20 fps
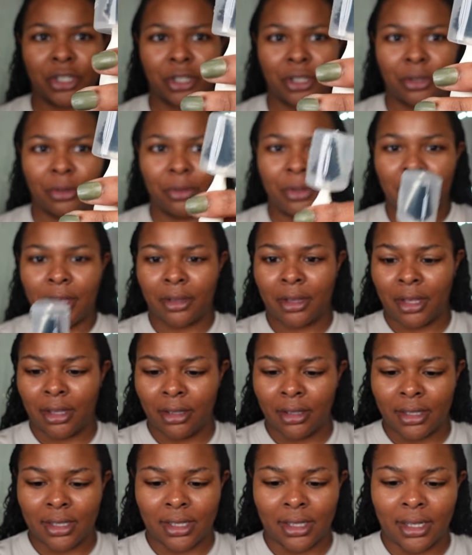do you know that
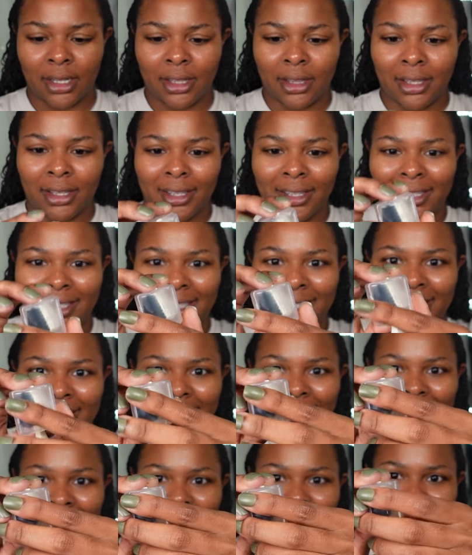looks like this? Like,
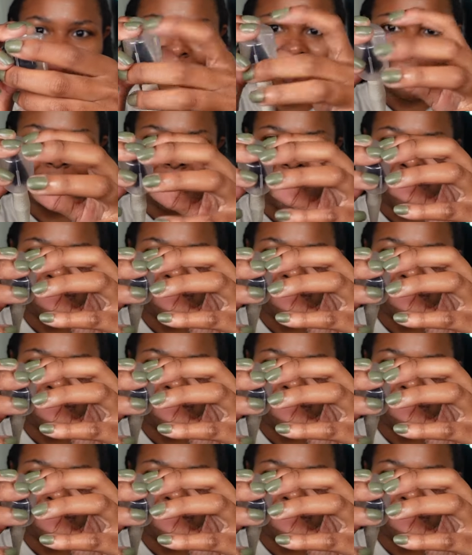this is really